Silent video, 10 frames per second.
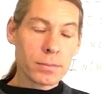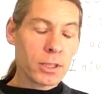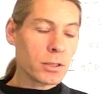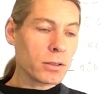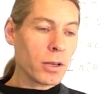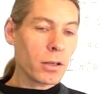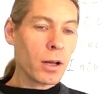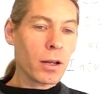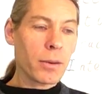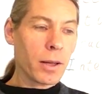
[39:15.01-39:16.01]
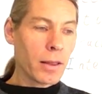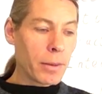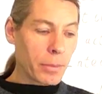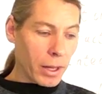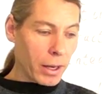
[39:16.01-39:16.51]
Just start talking about
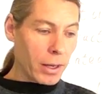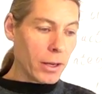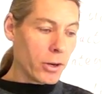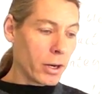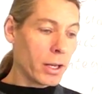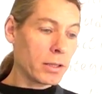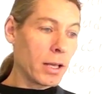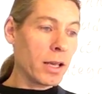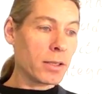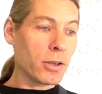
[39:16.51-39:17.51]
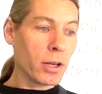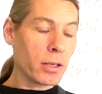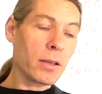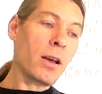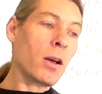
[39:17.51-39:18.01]
that planet, and you're going to say,
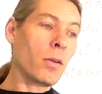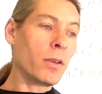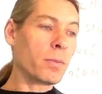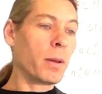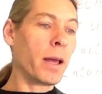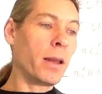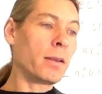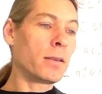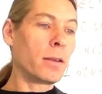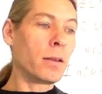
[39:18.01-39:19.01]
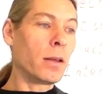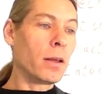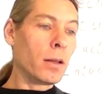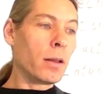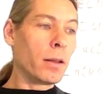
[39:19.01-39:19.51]
oh, this planet's in
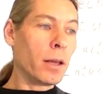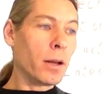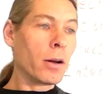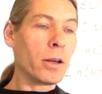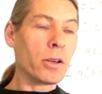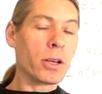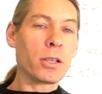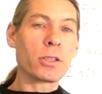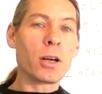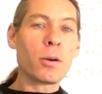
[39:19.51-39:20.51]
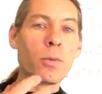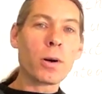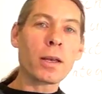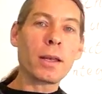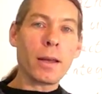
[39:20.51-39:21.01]
here, and you're going to start
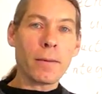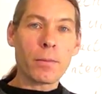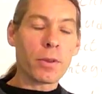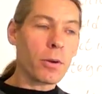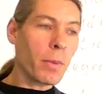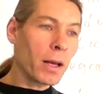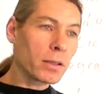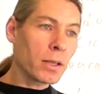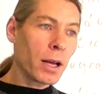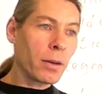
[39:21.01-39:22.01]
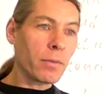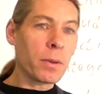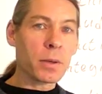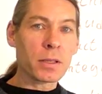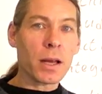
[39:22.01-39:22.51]
working it with your male side and
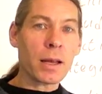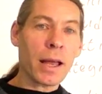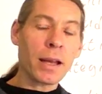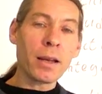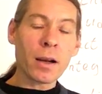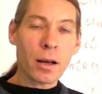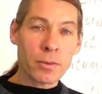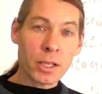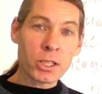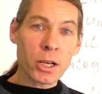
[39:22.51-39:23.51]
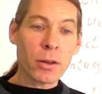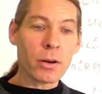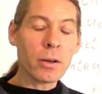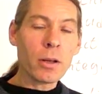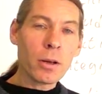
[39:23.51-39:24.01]
female side, handing it off to each
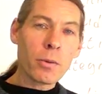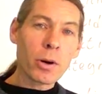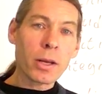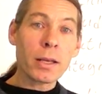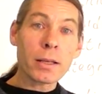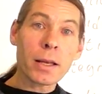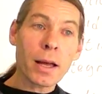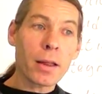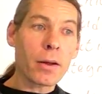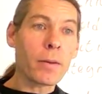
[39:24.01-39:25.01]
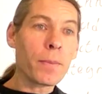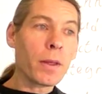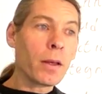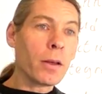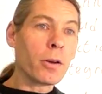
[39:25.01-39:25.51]
other, working together.
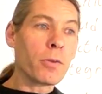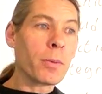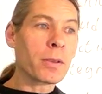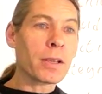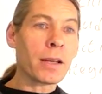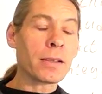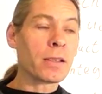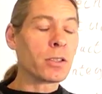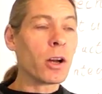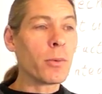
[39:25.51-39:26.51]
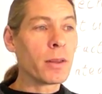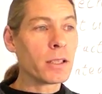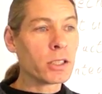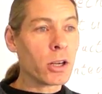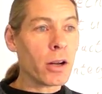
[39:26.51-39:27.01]
Your female side says, start with
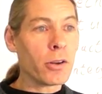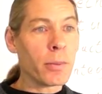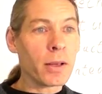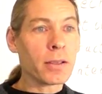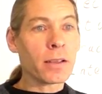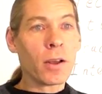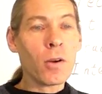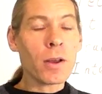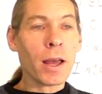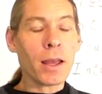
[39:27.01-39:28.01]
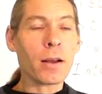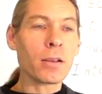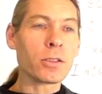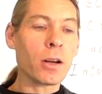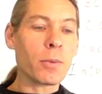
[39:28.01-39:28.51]
this chart, and your male side says, okay, I'll
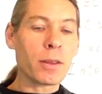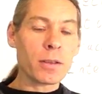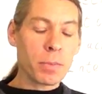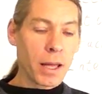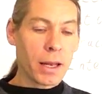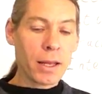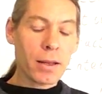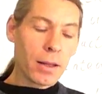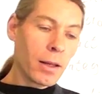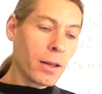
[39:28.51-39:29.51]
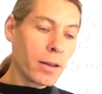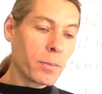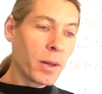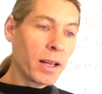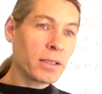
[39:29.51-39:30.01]
start with this planet. This
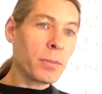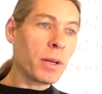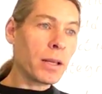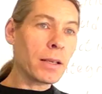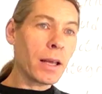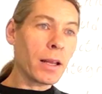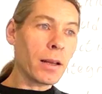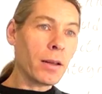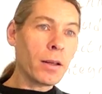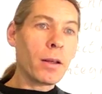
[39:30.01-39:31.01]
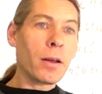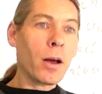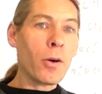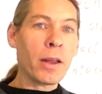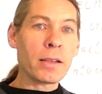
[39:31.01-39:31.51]
planet's debilitated.
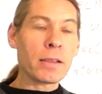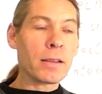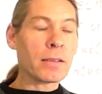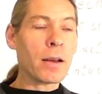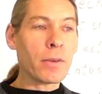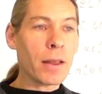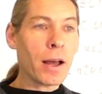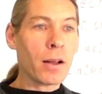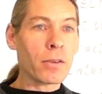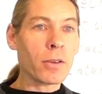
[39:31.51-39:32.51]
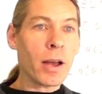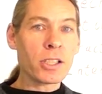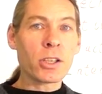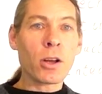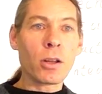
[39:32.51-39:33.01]
Oh, and it's in the 7th house, so I
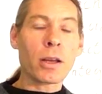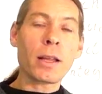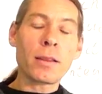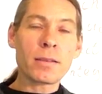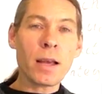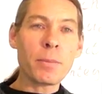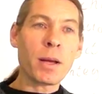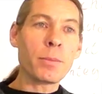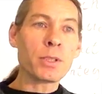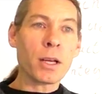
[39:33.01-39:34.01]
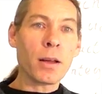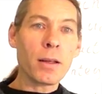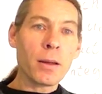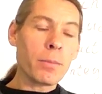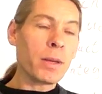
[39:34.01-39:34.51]
should go look at the Saptamsha,
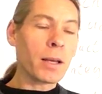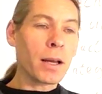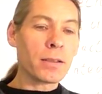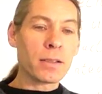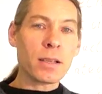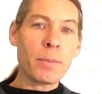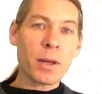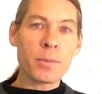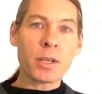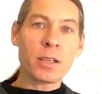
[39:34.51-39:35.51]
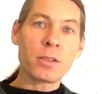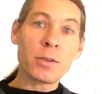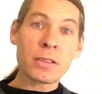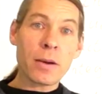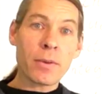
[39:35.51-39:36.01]
because the Saptamsha has to do
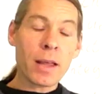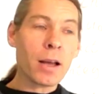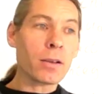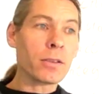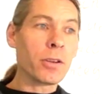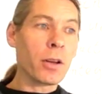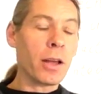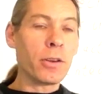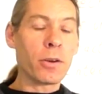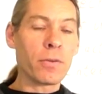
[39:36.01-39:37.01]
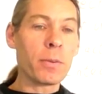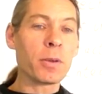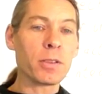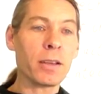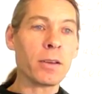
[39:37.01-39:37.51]
with 7th house, and your female
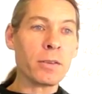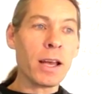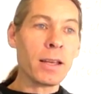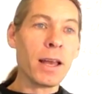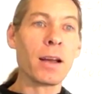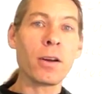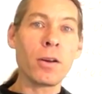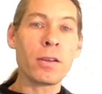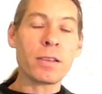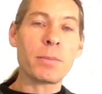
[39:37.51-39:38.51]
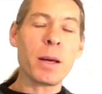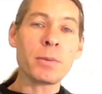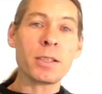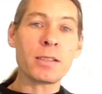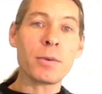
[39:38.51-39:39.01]
side go, yeah, go to the
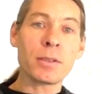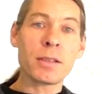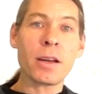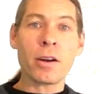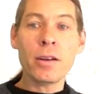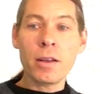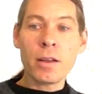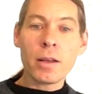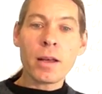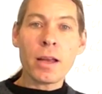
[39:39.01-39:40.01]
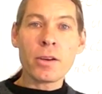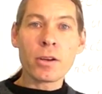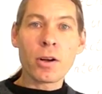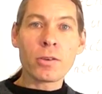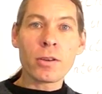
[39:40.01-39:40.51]
Saptamsha, see what's there. And you'll
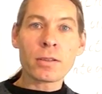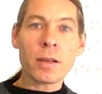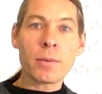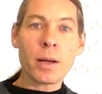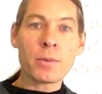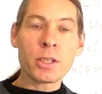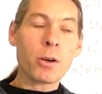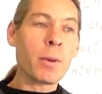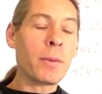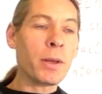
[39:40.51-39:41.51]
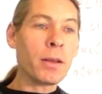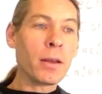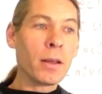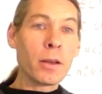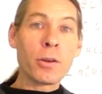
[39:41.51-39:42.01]
go to the Saptamsha, or maybe
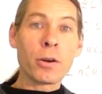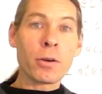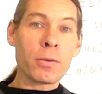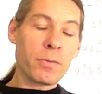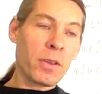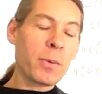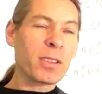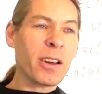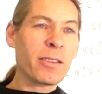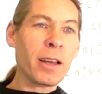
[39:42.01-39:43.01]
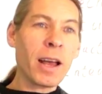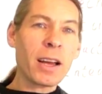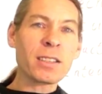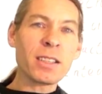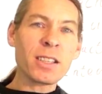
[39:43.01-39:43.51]
your female side say,
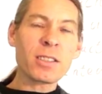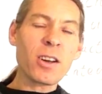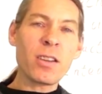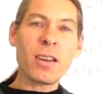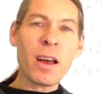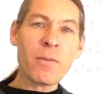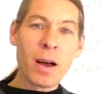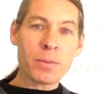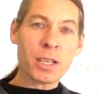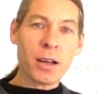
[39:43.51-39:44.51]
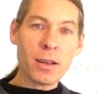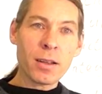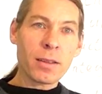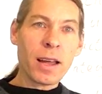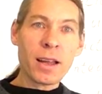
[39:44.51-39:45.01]
actually, just go to the Navamsha.
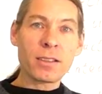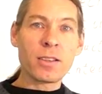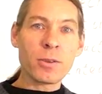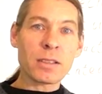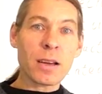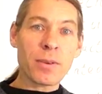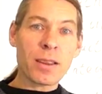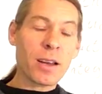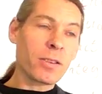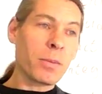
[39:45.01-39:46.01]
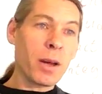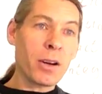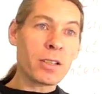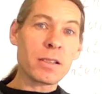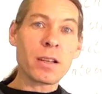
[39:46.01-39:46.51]
That has to do with 7th house and
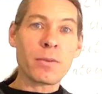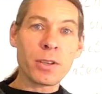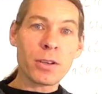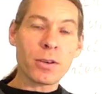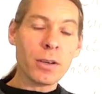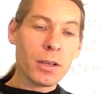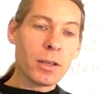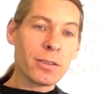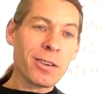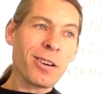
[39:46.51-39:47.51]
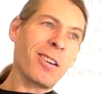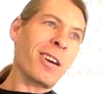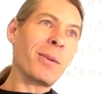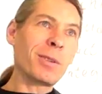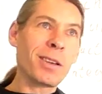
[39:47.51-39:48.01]
marriage and stuff too. So you go, okay,
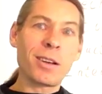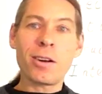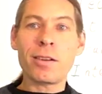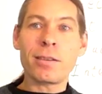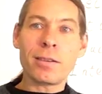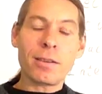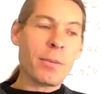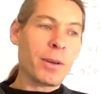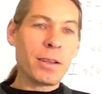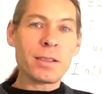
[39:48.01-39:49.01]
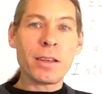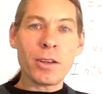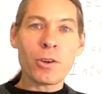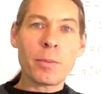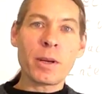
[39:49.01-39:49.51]
I'm just going to go to this, I'm going to listen to
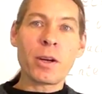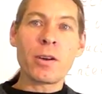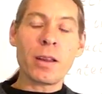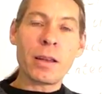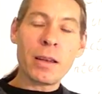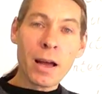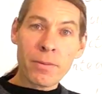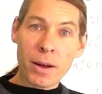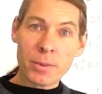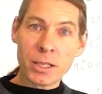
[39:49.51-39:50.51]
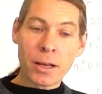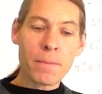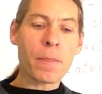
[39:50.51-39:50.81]
you, I'm going to go to the Navamsha.